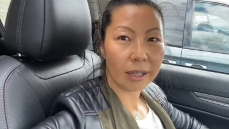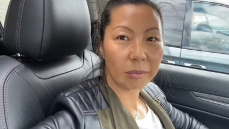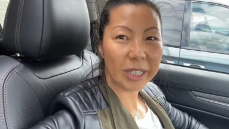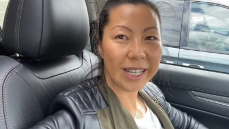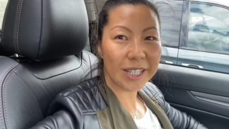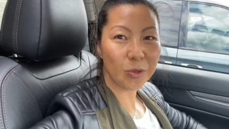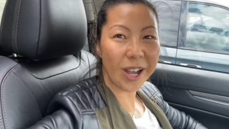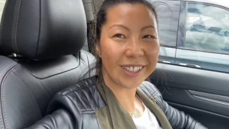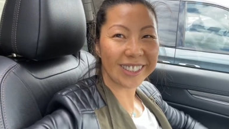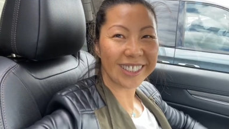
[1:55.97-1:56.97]
But guess
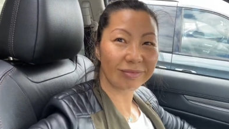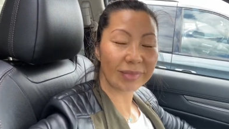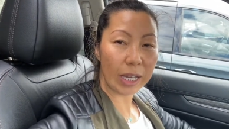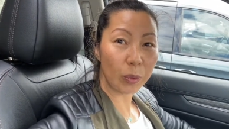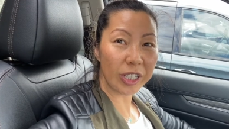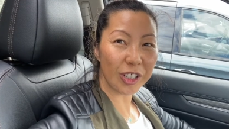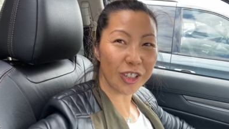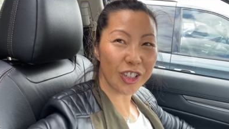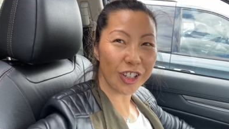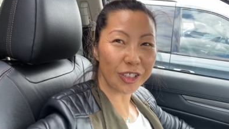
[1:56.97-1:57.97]
what? I wanted to
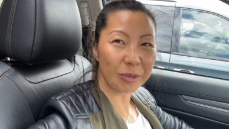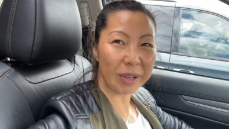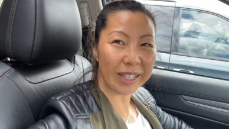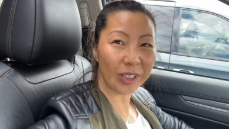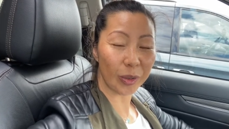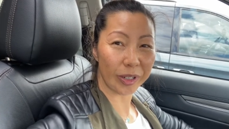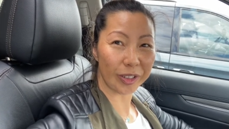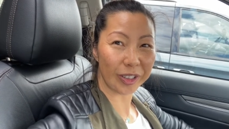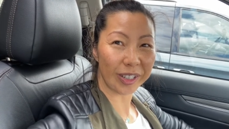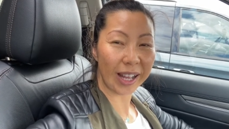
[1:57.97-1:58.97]
start my
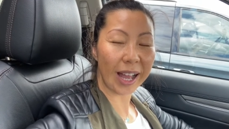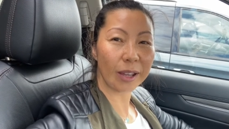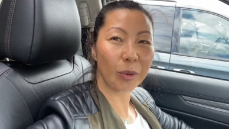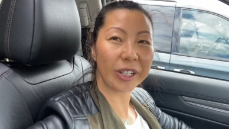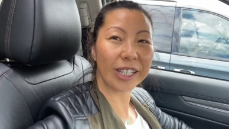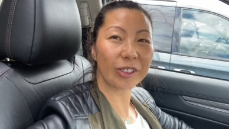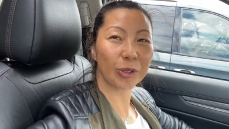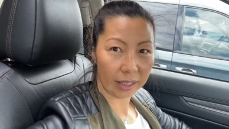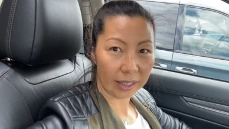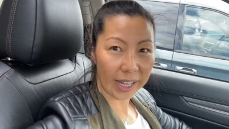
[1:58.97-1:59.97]
career. I wanted
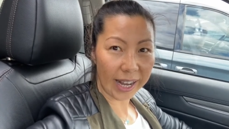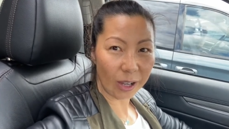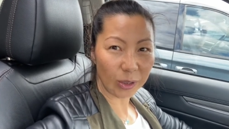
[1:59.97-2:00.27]
to get out